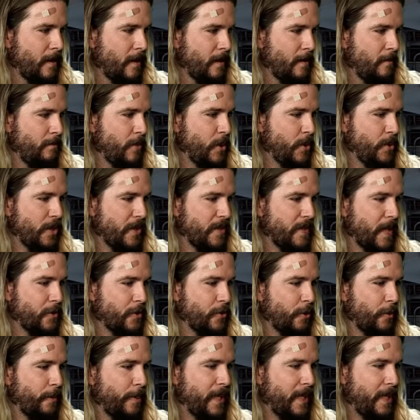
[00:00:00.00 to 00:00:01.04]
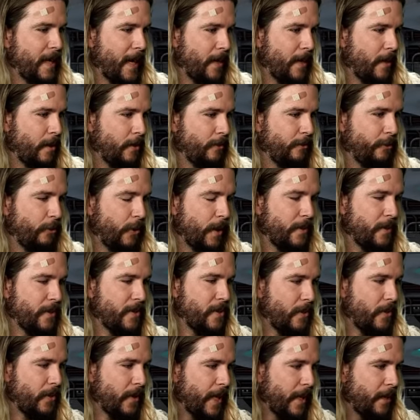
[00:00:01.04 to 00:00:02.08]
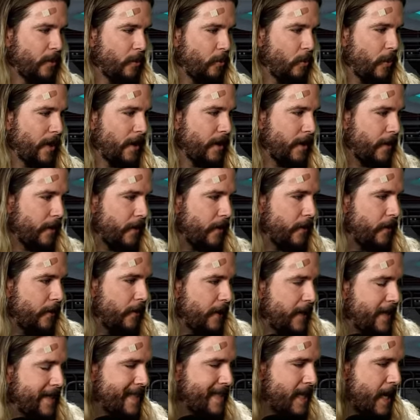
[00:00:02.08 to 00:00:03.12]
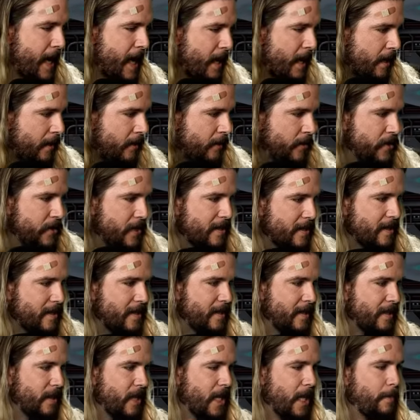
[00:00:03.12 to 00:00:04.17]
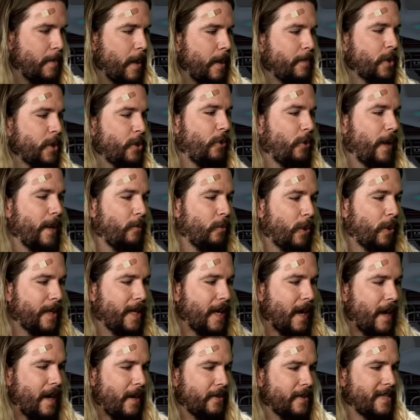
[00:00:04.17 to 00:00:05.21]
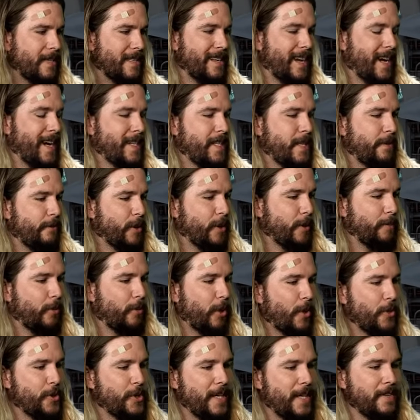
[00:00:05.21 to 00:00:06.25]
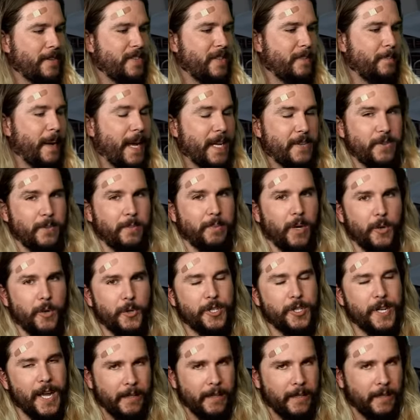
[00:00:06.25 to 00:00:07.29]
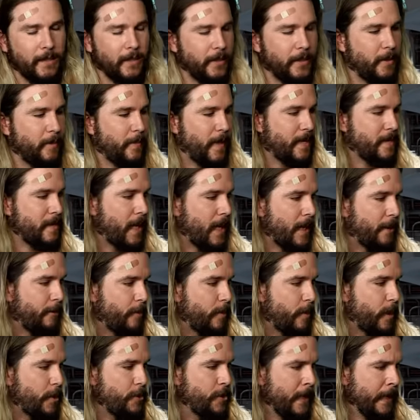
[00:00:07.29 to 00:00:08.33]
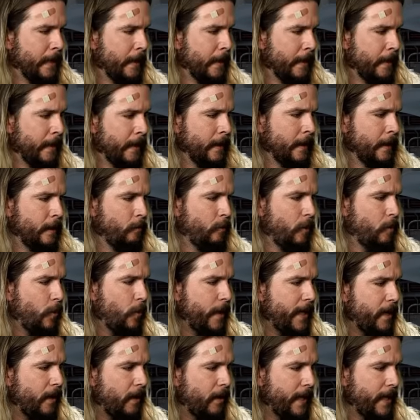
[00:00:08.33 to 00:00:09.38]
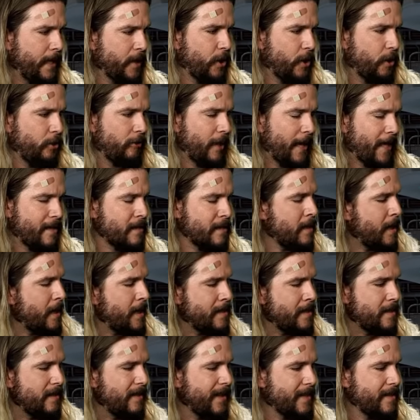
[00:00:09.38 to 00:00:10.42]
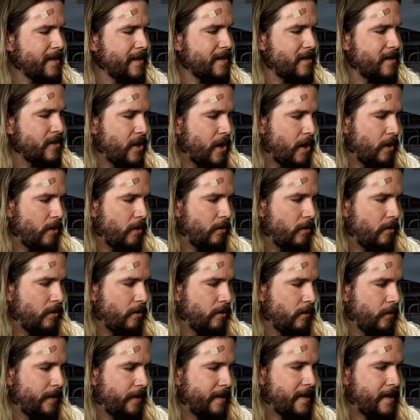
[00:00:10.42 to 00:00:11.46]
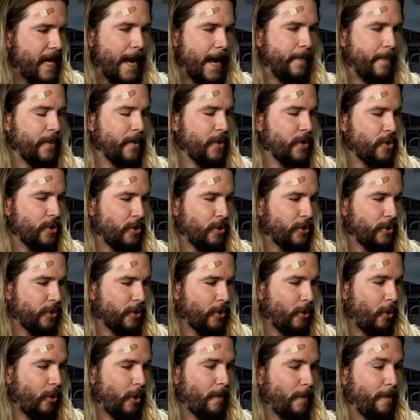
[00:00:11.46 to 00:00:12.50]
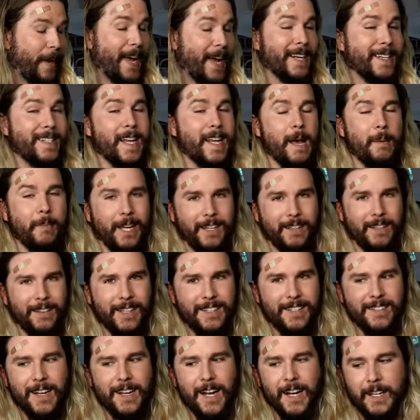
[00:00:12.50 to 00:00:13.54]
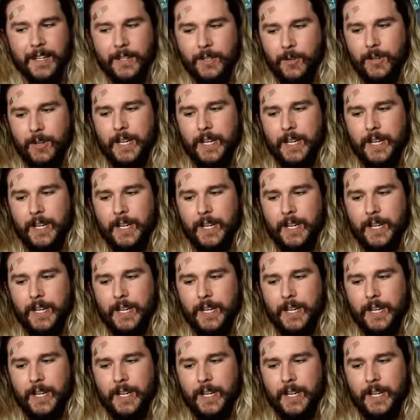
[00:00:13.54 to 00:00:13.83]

Music Central Piano, frequent donator with the 10, who says, Keep up the great work, Kyle. The scientific approach is the best approach, technically, the best kind of approach. When we are incorrect, science lets us know with a tap on the shoulder or a pandemic. Let's not ignore it.